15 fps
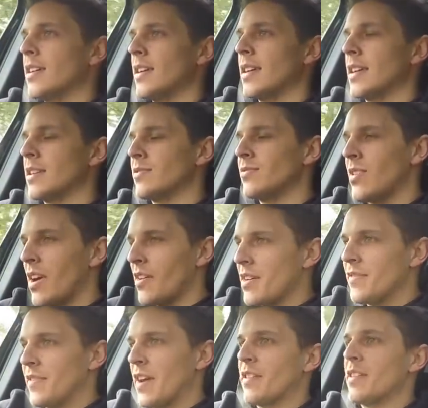it's very,
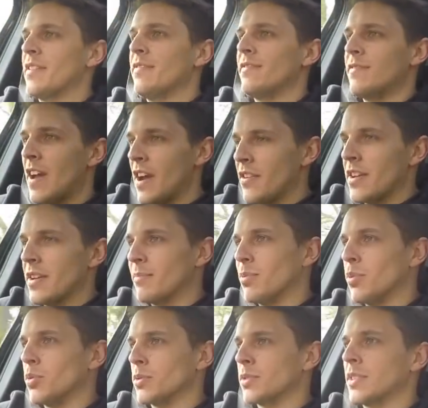very, very
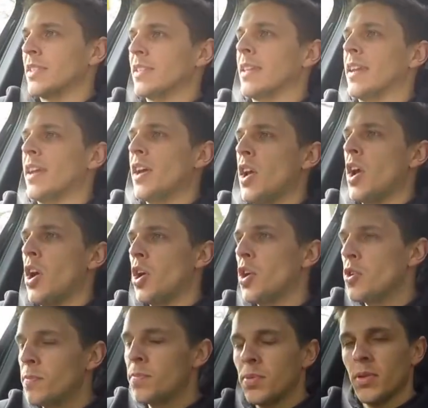important that I
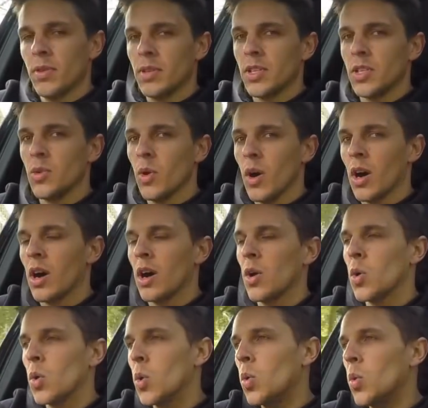hope you are
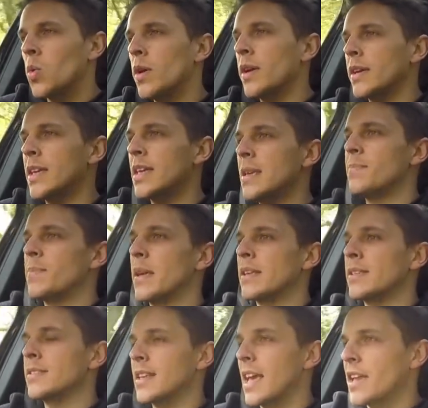all keeping
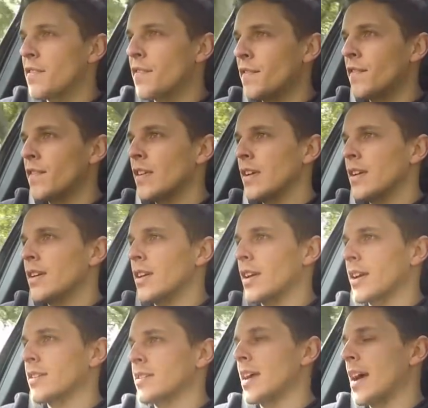safe.
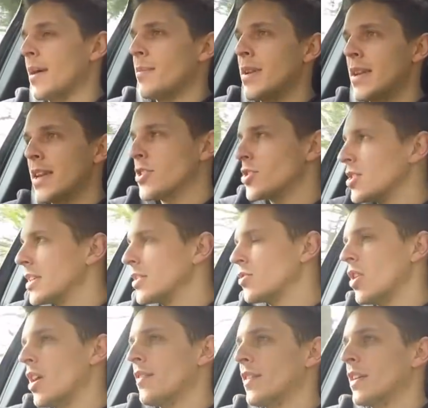Like I say, I'm literally
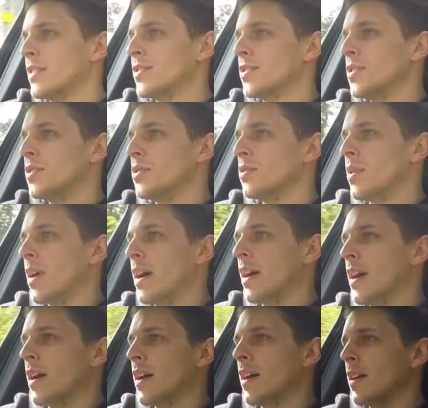driving to
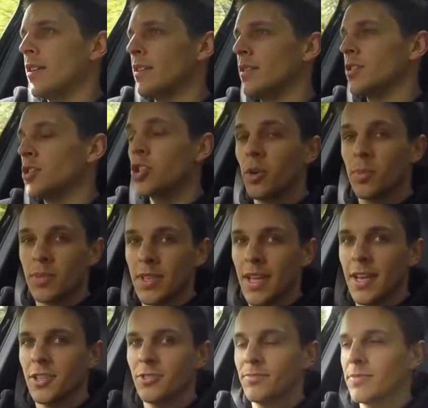the shops
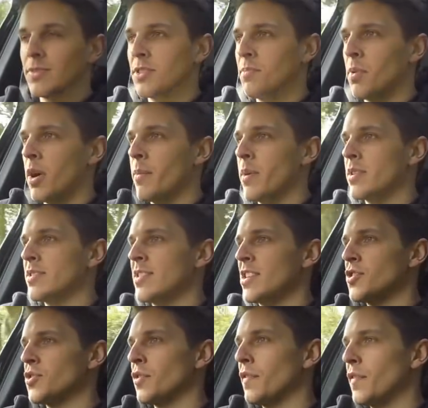now to buy my
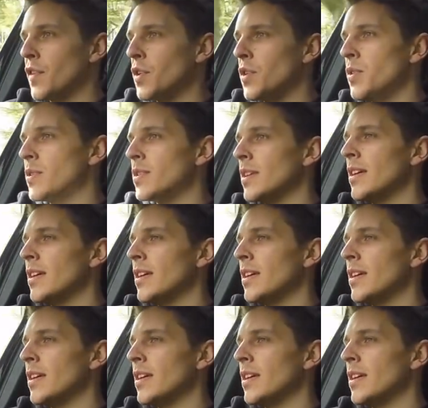essential food